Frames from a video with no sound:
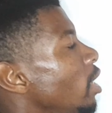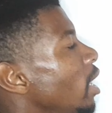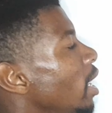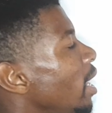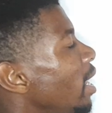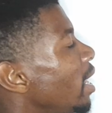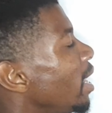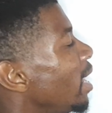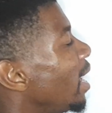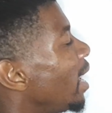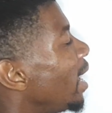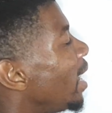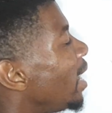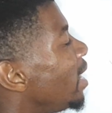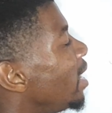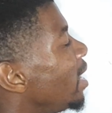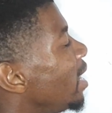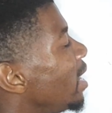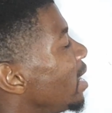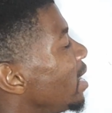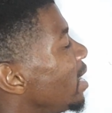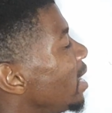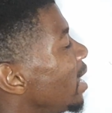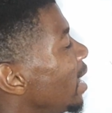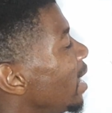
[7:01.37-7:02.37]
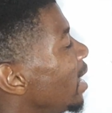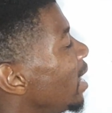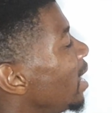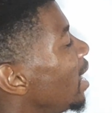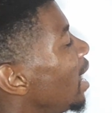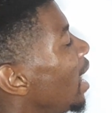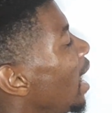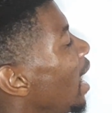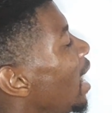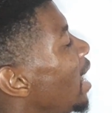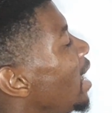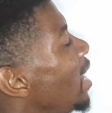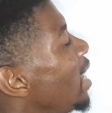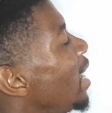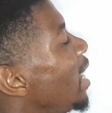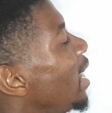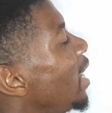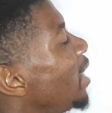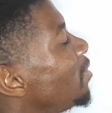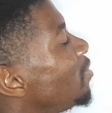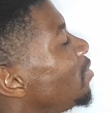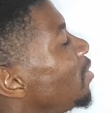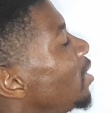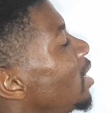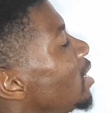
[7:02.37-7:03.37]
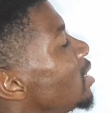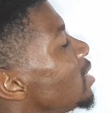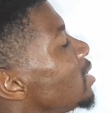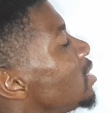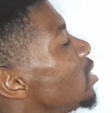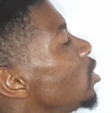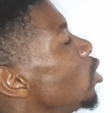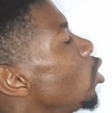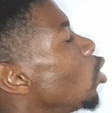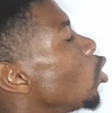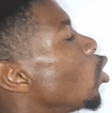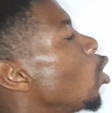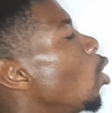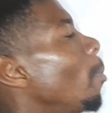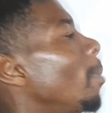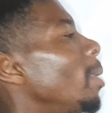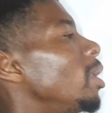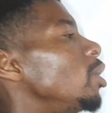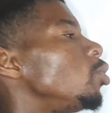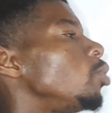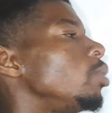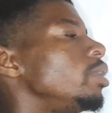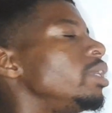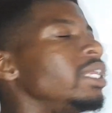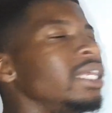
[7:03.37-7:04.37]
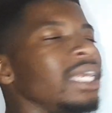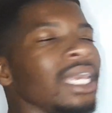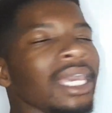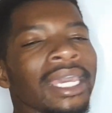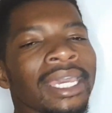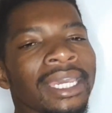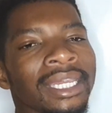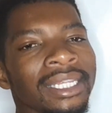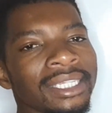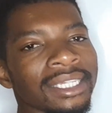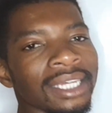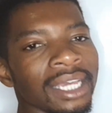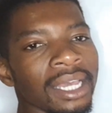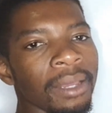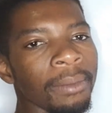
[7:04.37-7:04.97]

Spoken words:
there, and here I have 0.28,